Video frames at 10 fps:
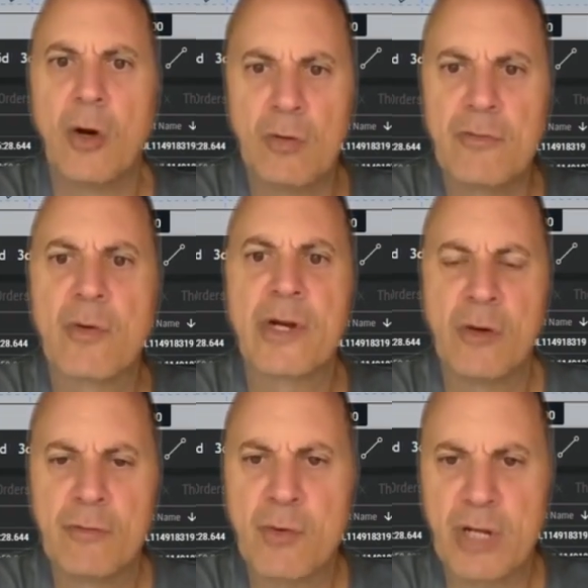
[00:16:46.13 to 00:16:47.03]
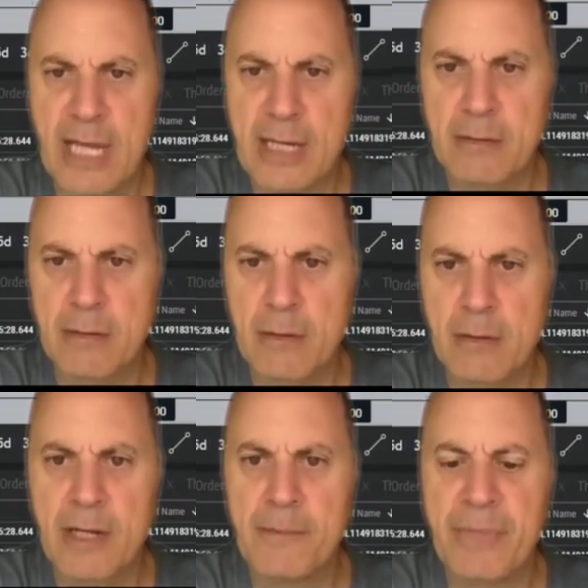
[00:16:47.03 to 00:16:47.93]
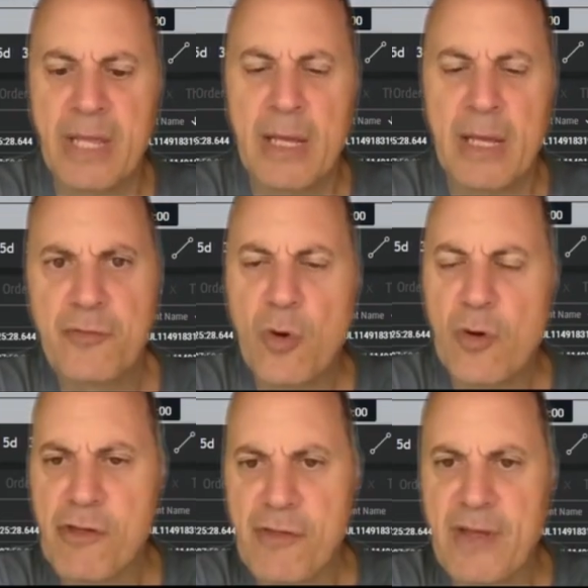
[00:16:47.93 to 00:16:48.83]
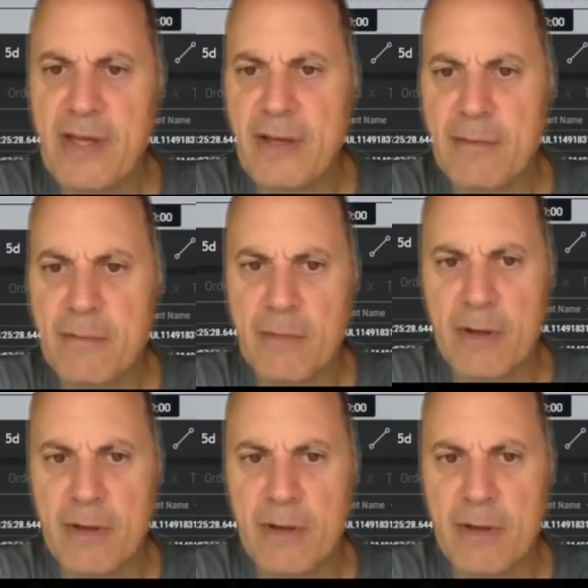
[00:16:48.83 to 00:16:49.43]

over and over again, right? Number 4 is the